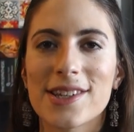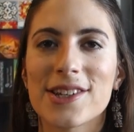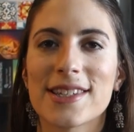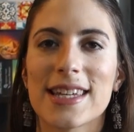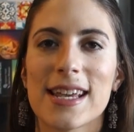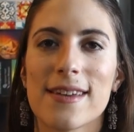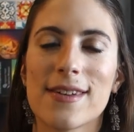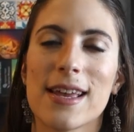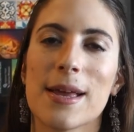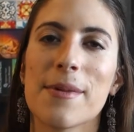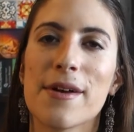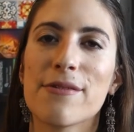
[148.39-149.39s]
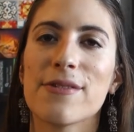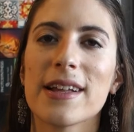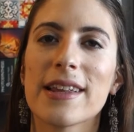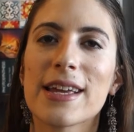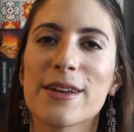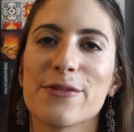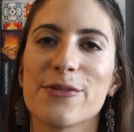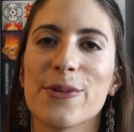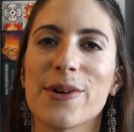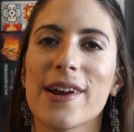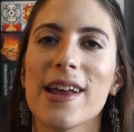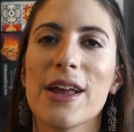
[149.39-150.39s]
just to give him a feeling for